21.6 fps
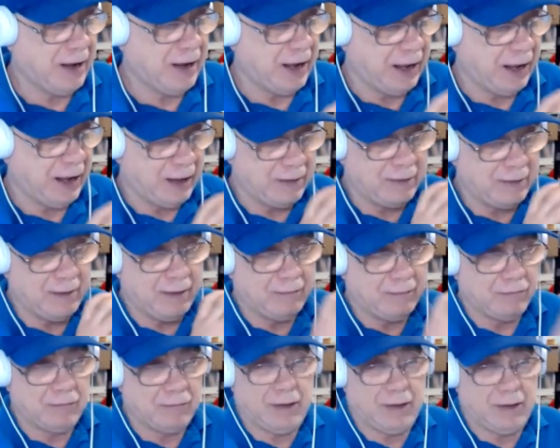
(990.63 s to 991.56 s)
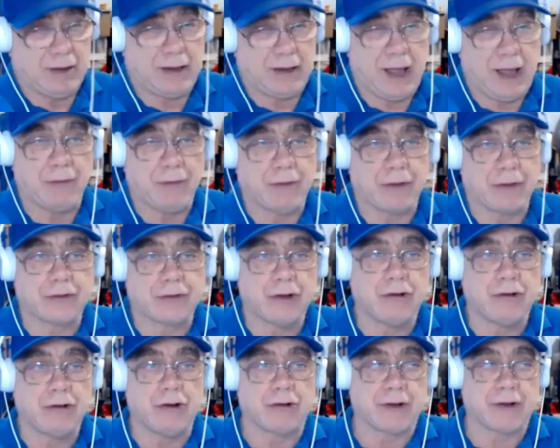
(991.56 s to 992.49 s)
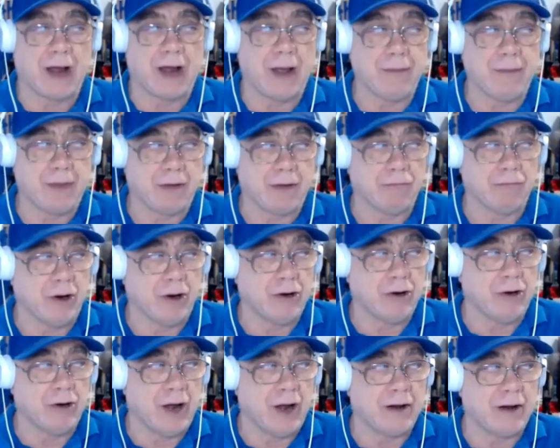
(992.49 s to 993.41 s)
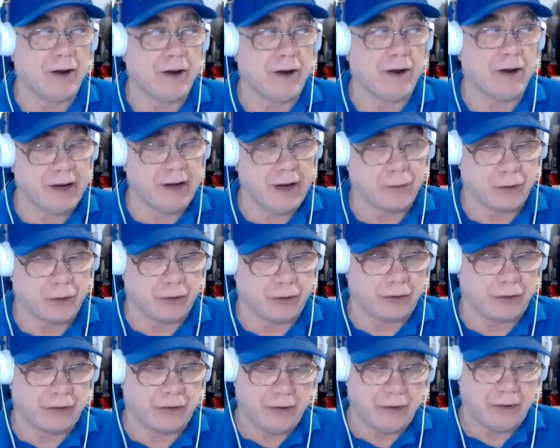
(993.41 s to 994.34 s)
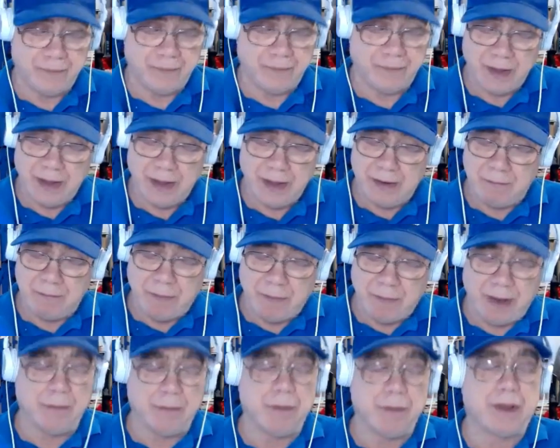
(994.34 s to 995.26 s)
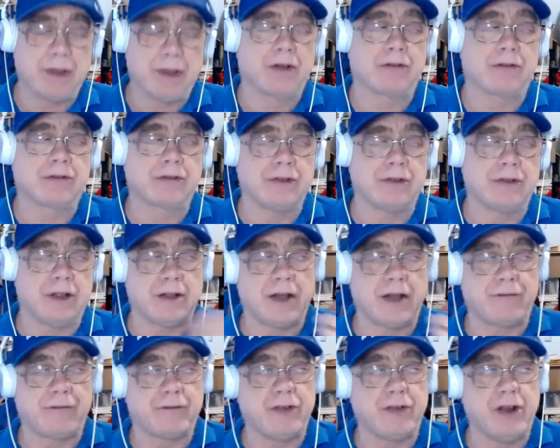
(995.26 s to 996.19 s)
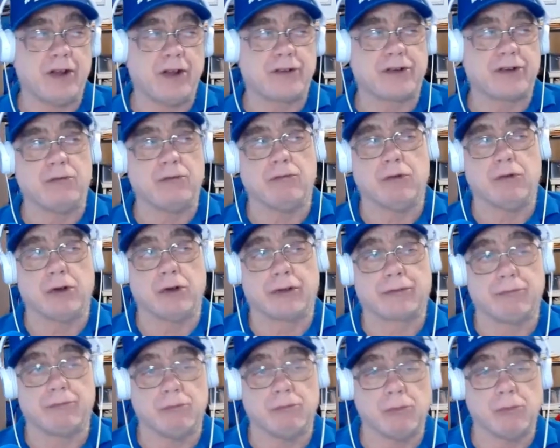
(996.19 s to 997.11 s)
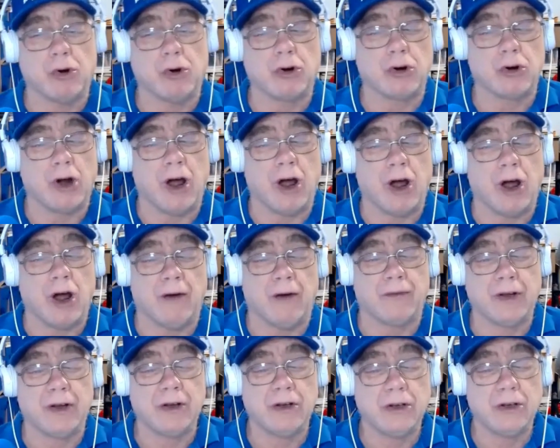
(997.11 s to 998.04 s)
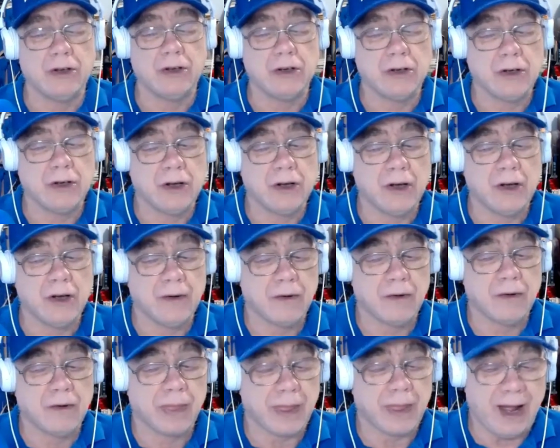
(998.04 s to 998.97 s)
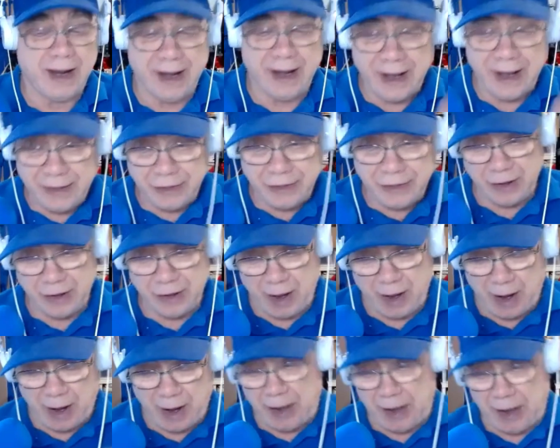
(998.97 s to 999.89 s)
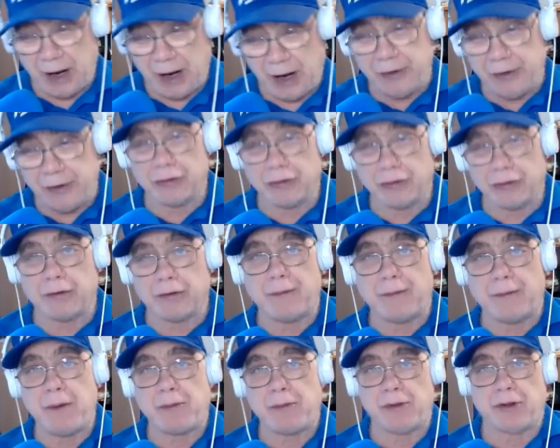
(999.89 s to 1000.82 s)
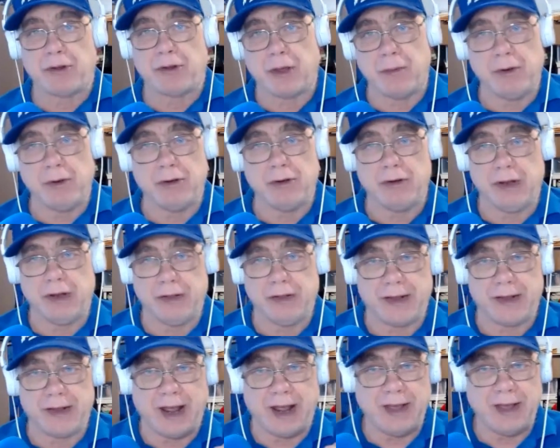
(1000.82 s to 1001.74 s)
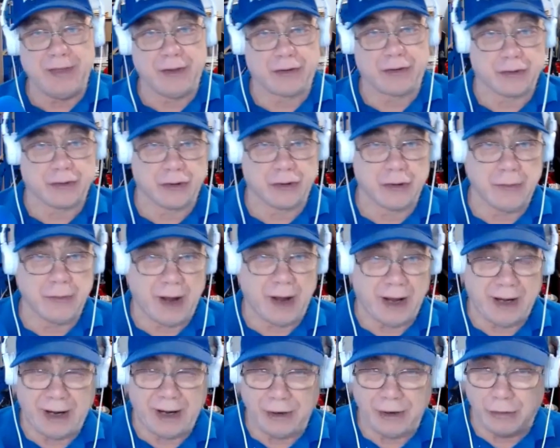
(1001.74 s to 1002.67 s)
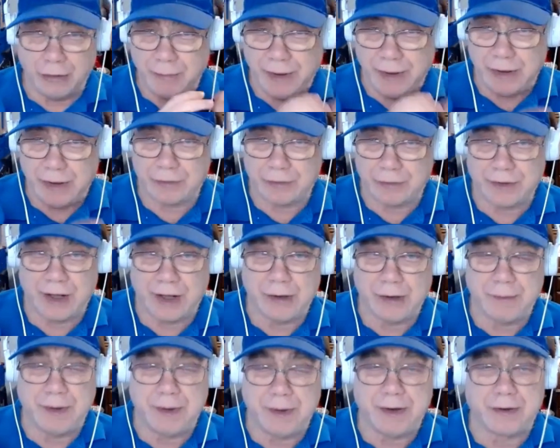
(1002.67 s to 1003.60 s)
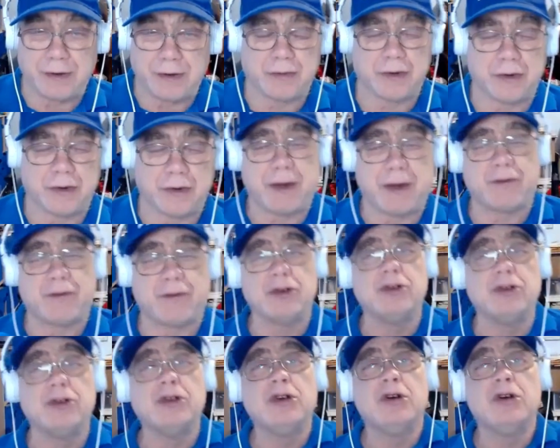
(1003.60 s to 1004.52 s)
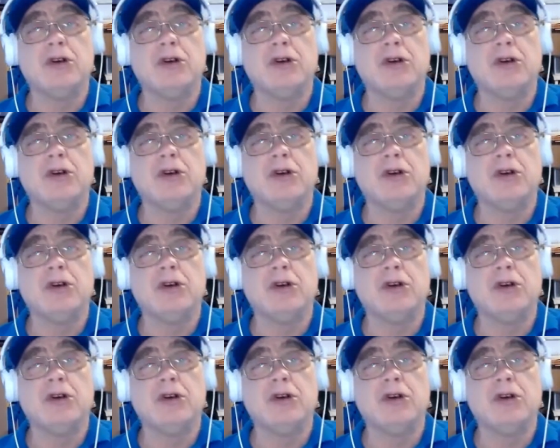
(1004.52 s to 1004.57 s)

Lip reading: it gave the stereotype that we're not achievers, mainly because the definition was more of I know there's a lot of people in the community that hate this term, and I don't mean to say it to be disrespectful,